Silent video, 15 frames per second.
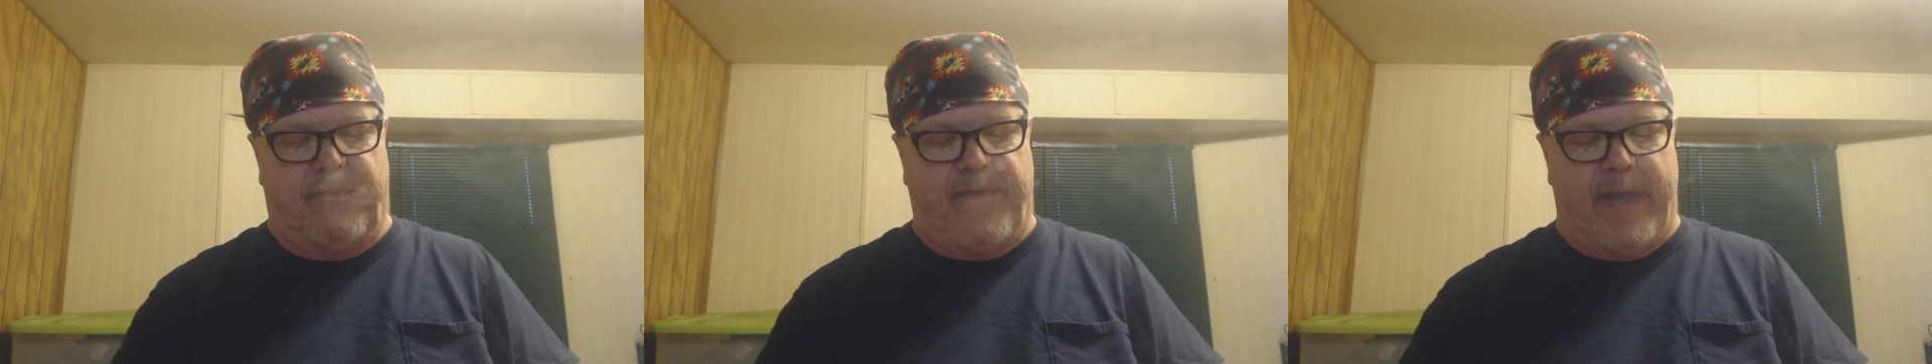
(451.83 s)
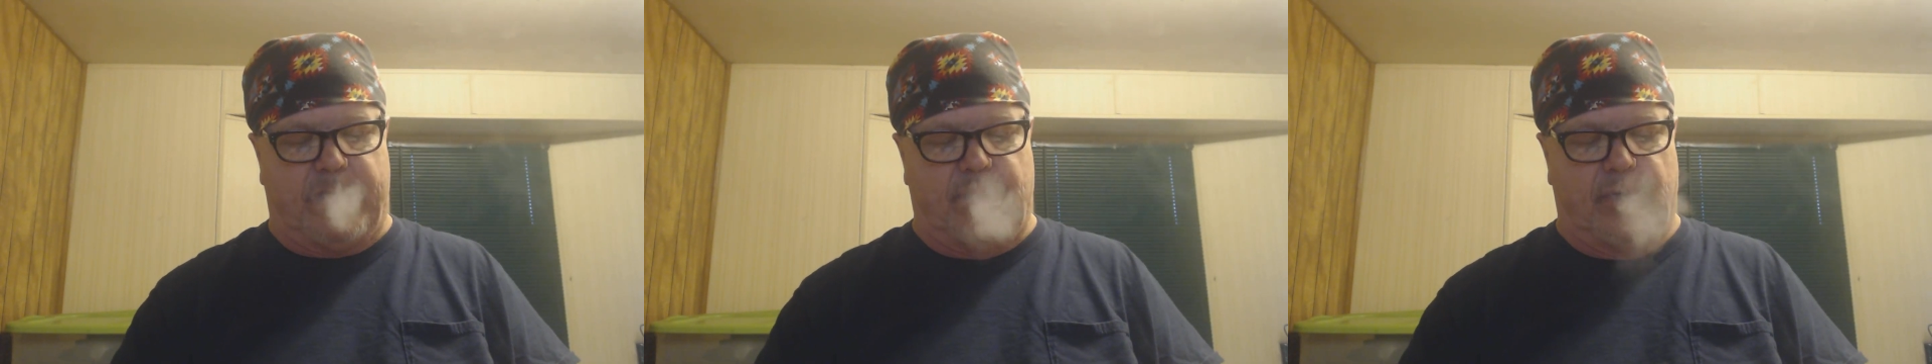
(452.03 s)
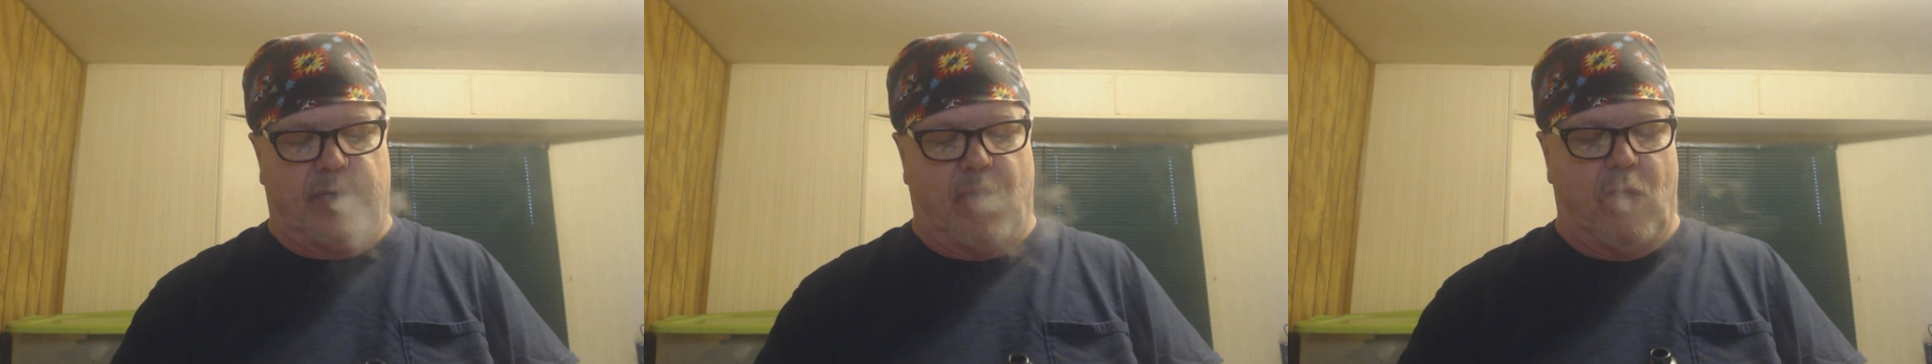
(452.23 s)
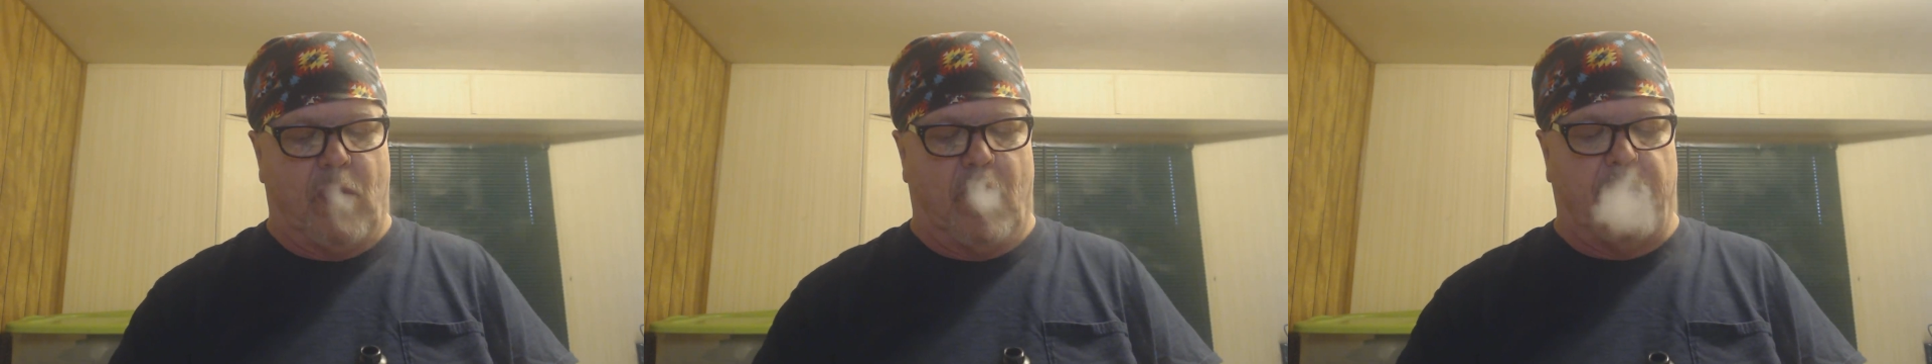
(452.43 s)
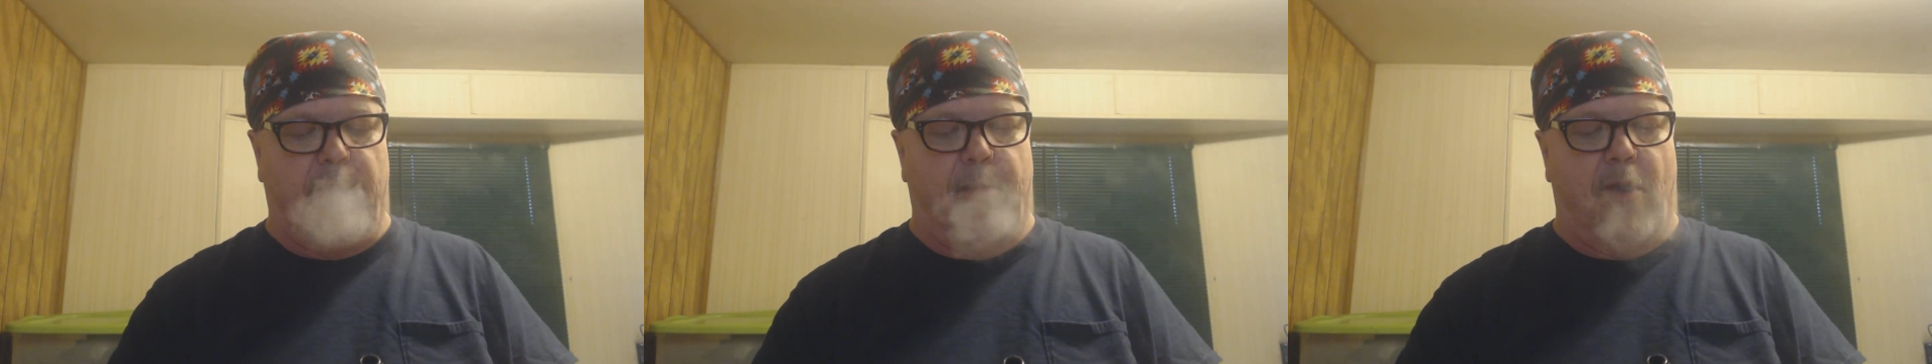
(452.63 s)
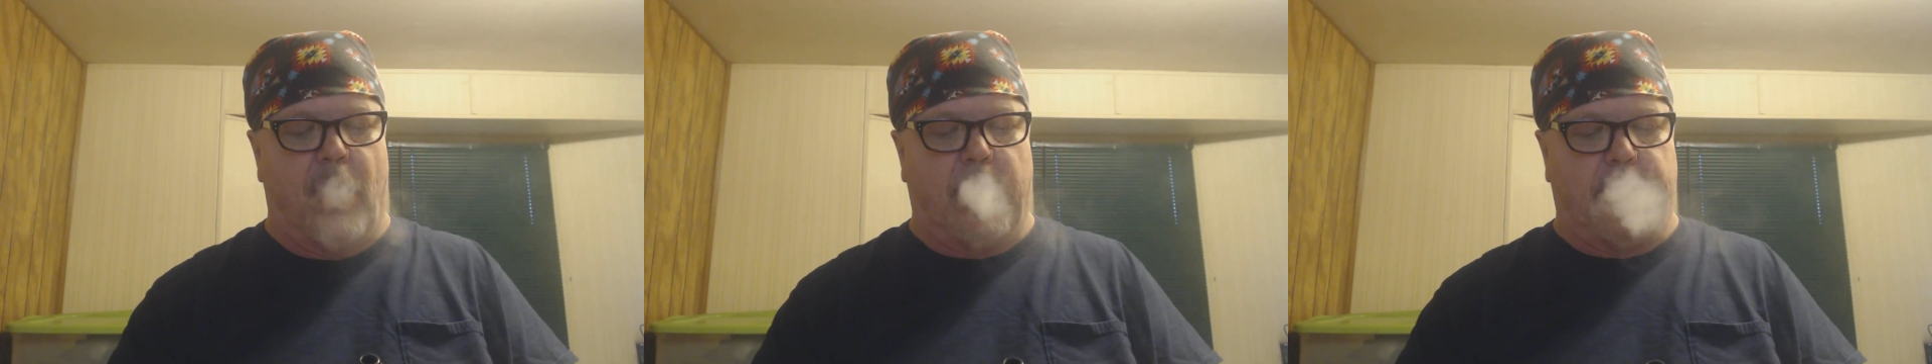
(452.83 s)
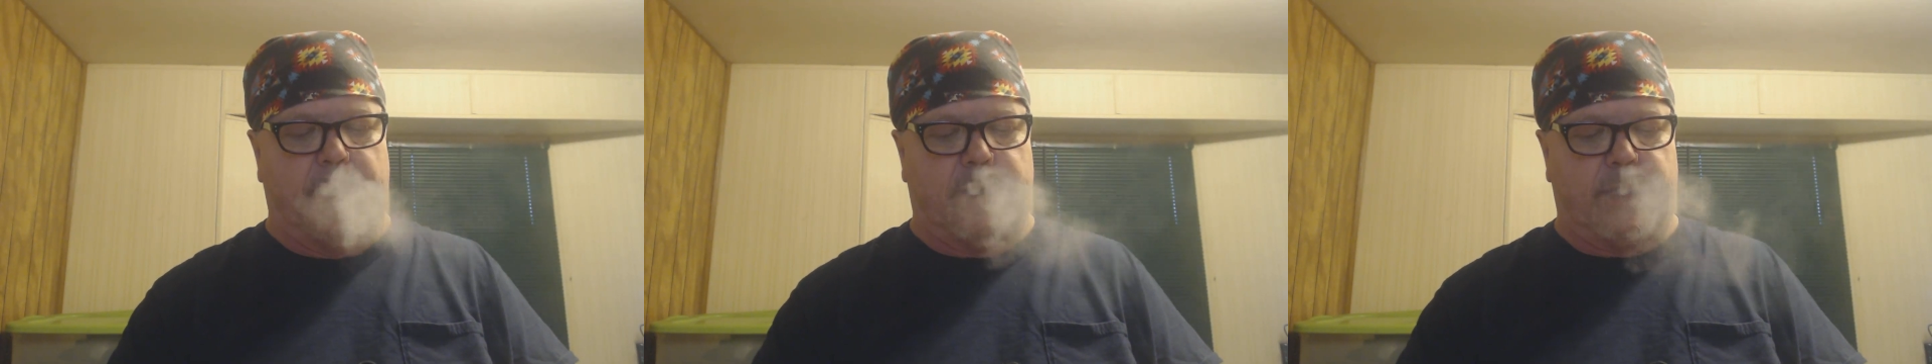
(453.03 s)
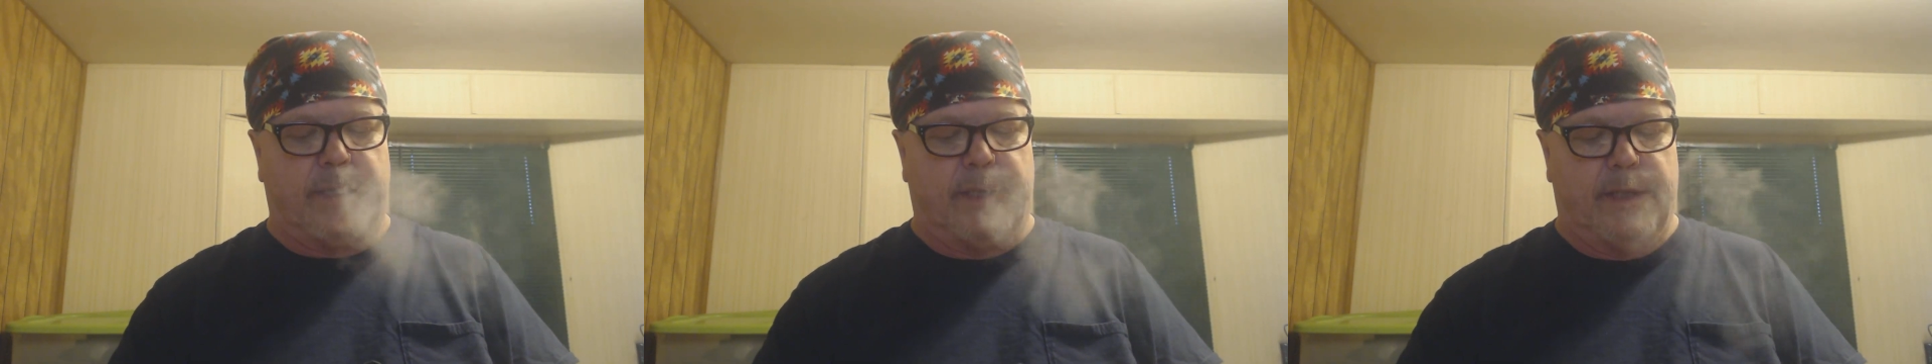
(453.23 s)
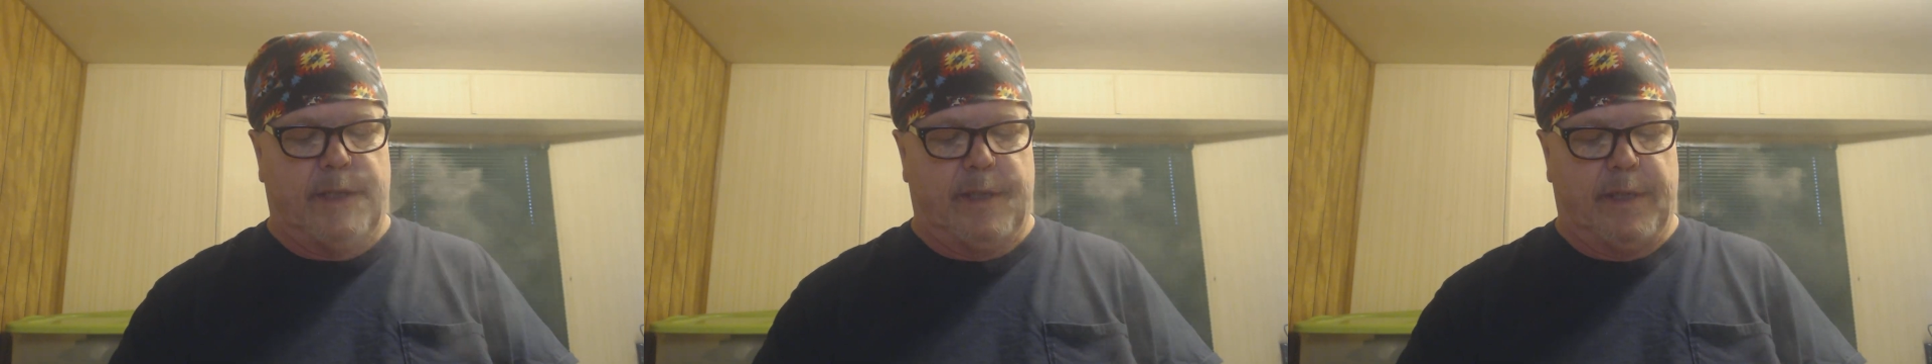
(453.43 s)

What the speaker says: factory coil on the market.